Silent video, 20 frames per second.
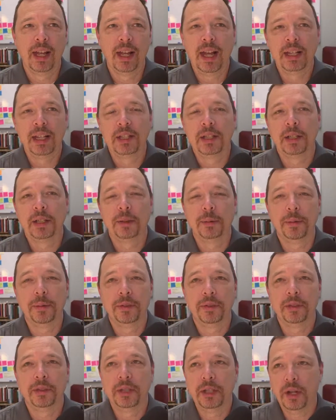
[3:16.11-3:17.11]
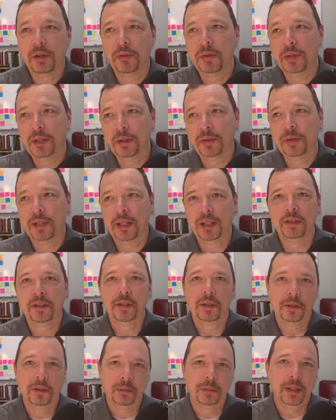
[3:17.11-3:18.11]
Actually, it was don't do
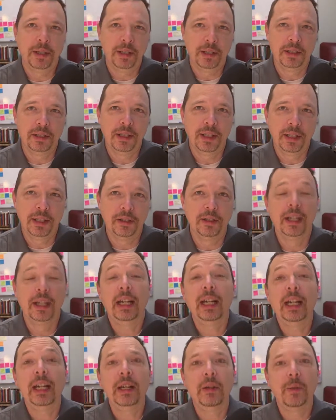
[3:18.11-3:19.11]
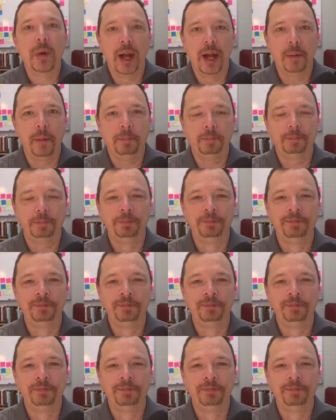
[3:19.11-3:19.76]
this and you'll be a good leader. Anyway,